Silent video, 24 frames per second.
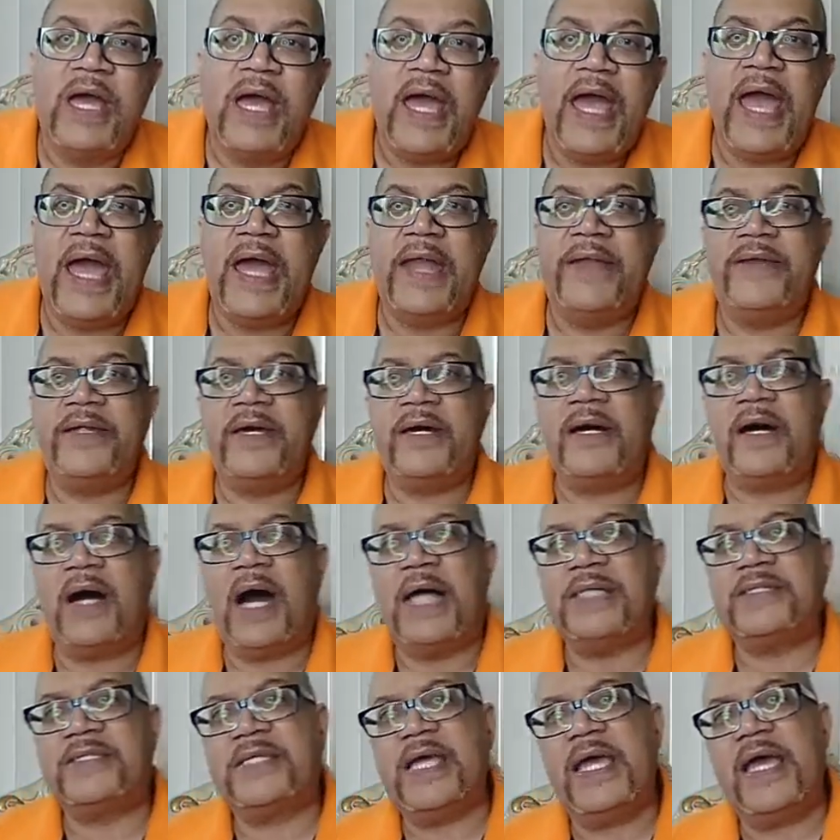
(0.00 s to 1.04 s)
And
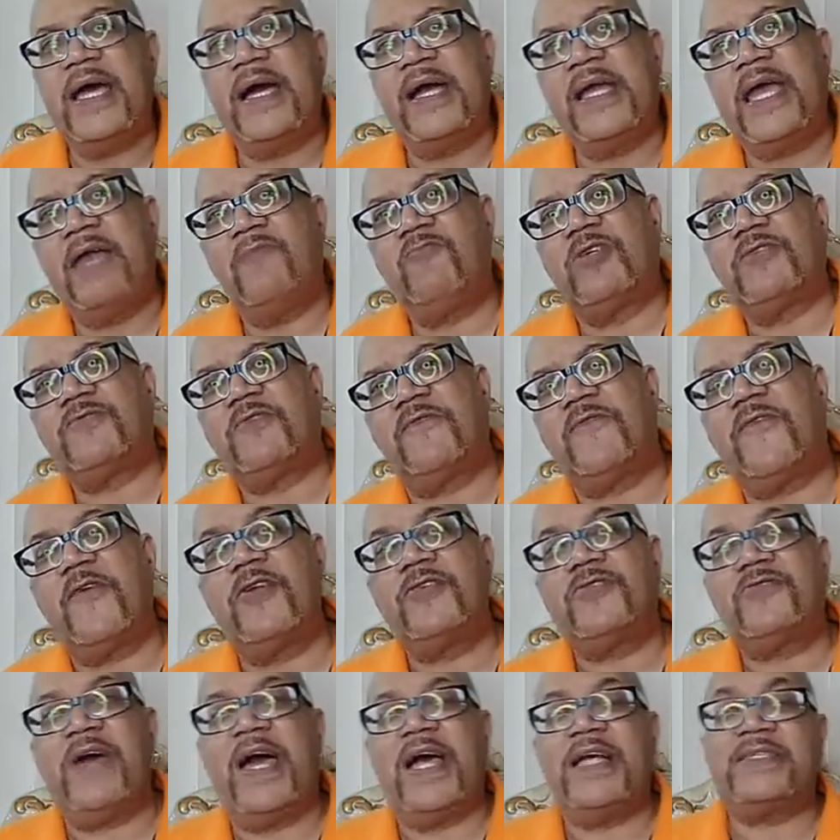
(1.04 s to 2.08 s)
Isaiah, again, was referred
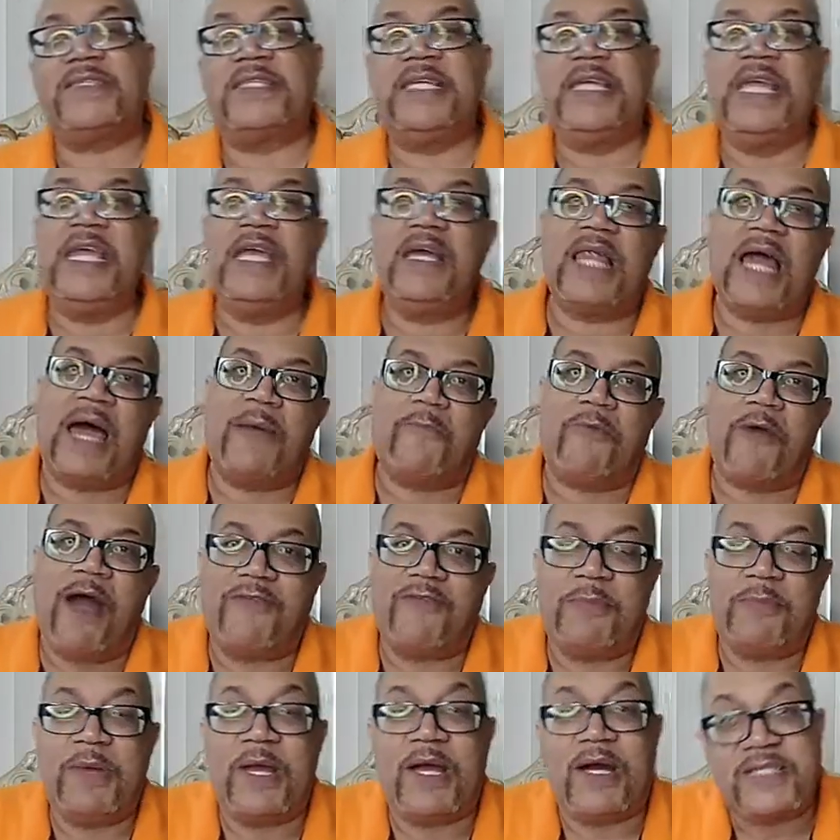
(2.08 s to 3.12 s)
to as the eagle-eyed
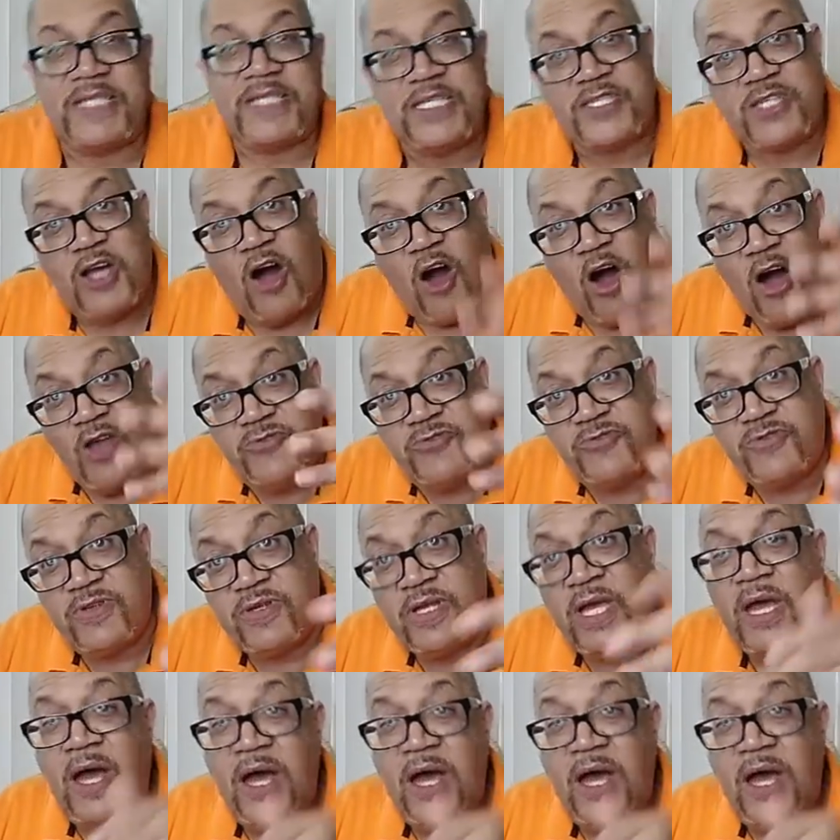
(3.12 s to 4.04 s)
prophet because he saw hundreds